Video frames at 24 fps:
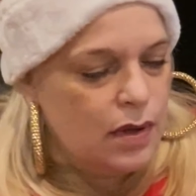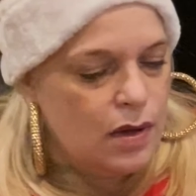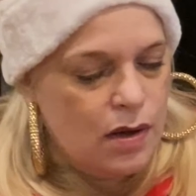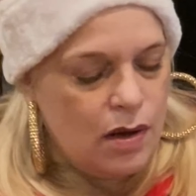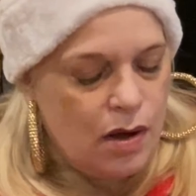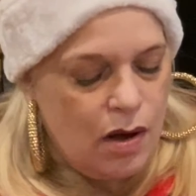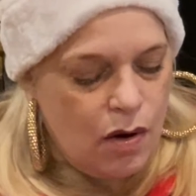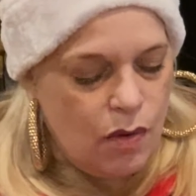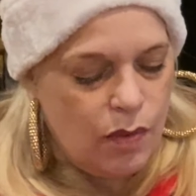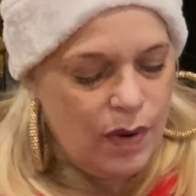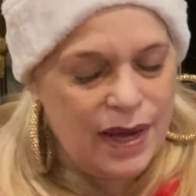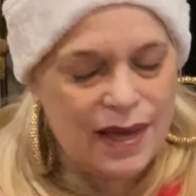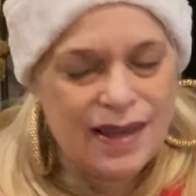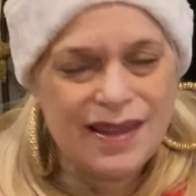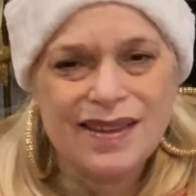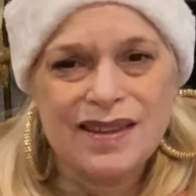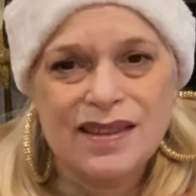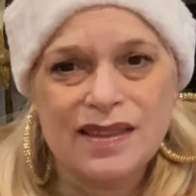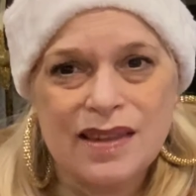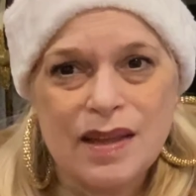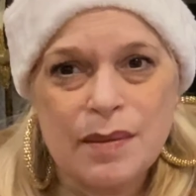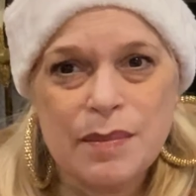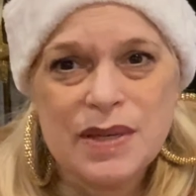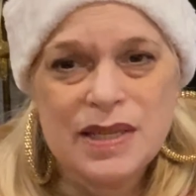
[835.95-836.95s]
Oh wait,
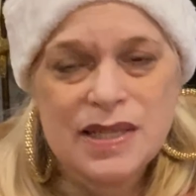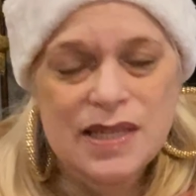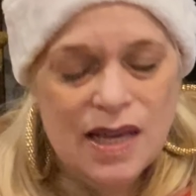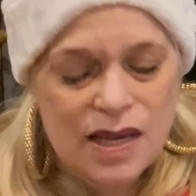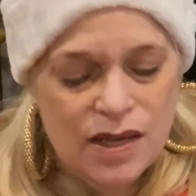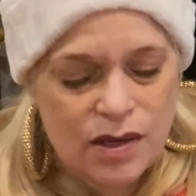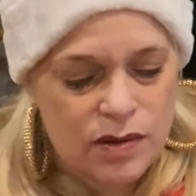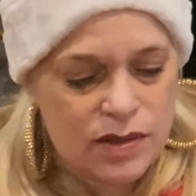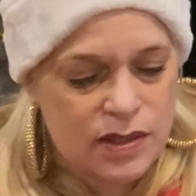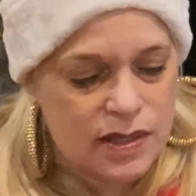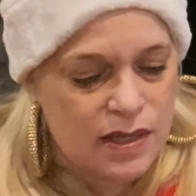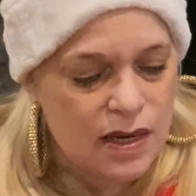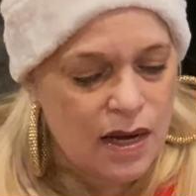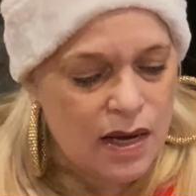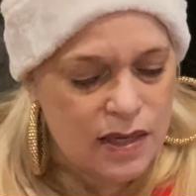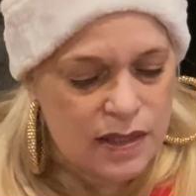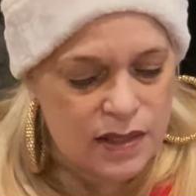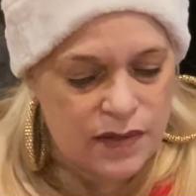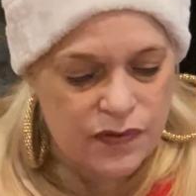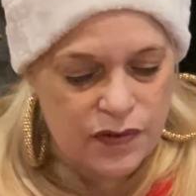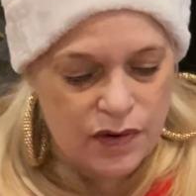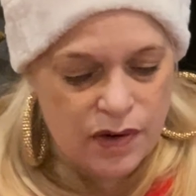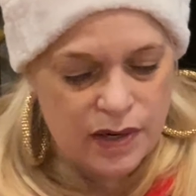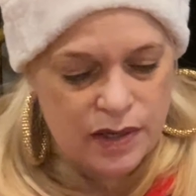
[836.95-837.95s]
let me tell you size if
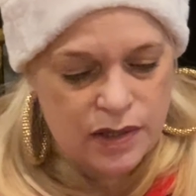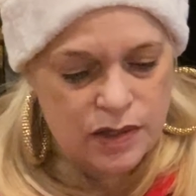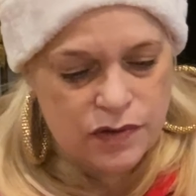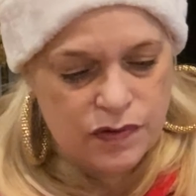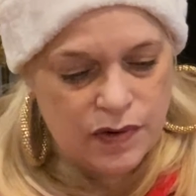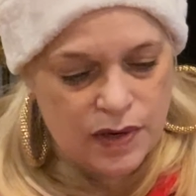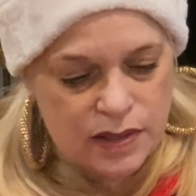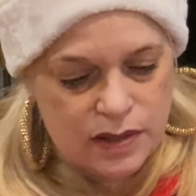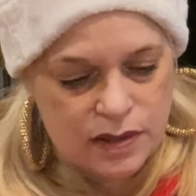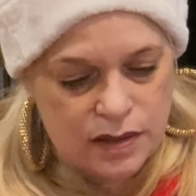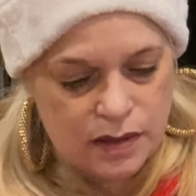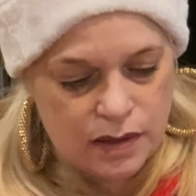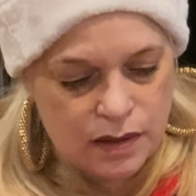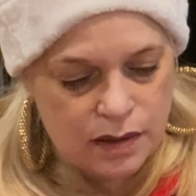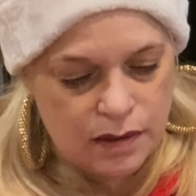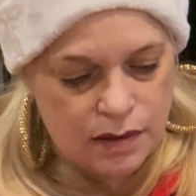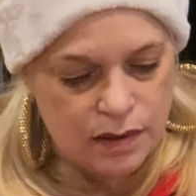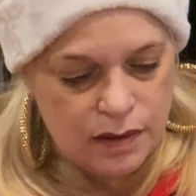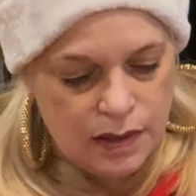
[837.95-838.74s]
you're interested.